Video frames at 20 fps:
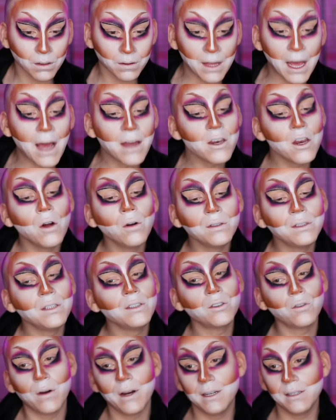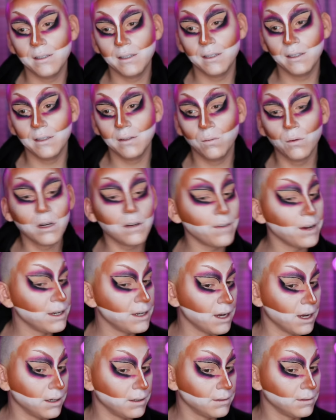That nose is crazy. What have I
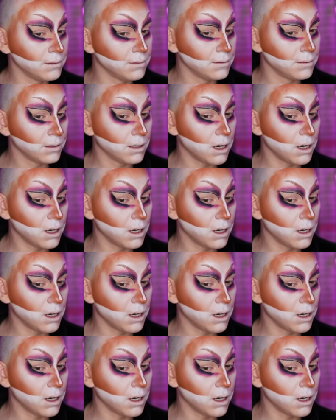done?